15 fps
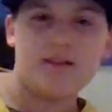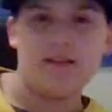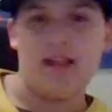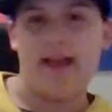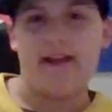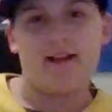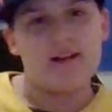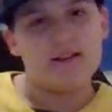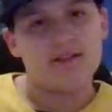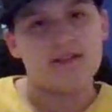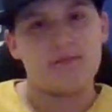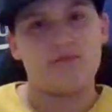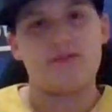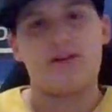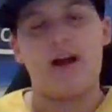Like,
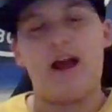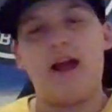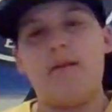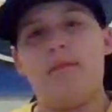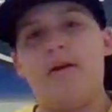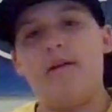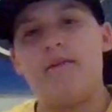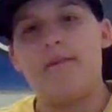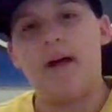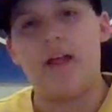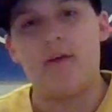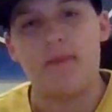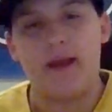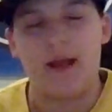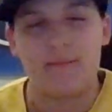subscribe,
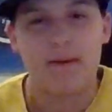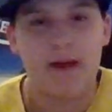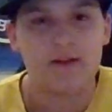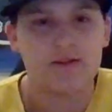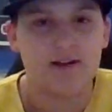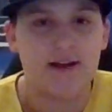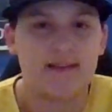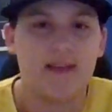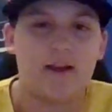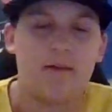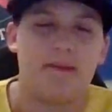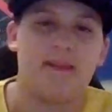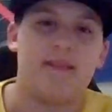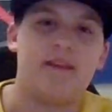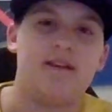follow me on Patreon.
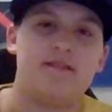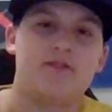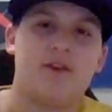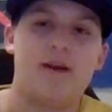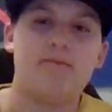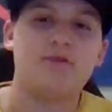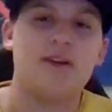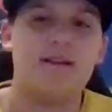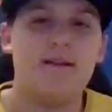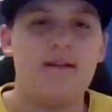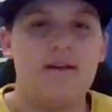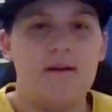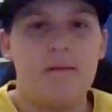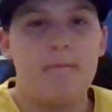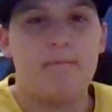That'll be in the
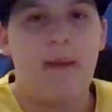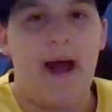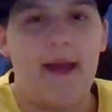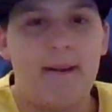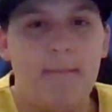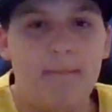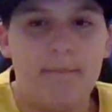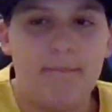description. Bye.